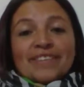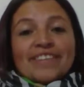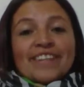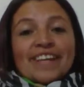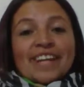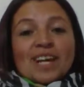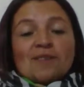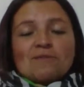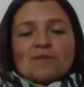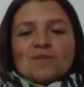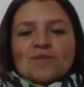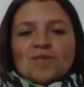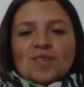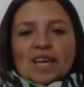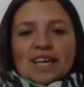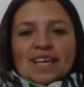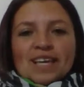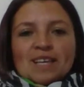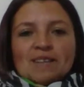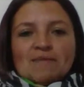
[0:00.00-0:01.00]
that I was
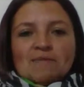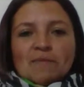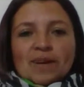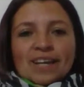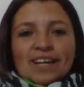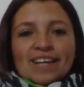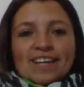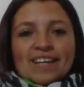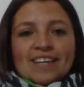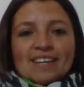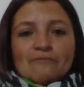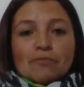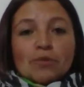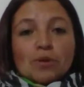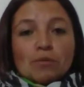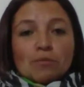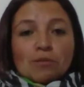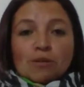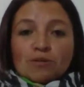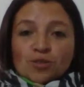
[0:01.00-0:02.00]
taking my
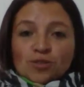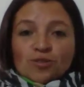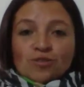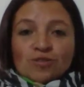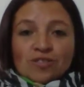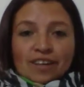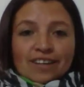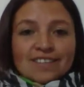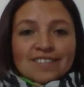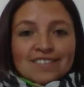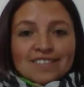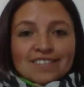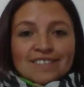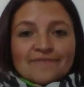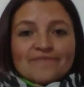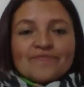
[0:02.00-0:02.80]
promotion test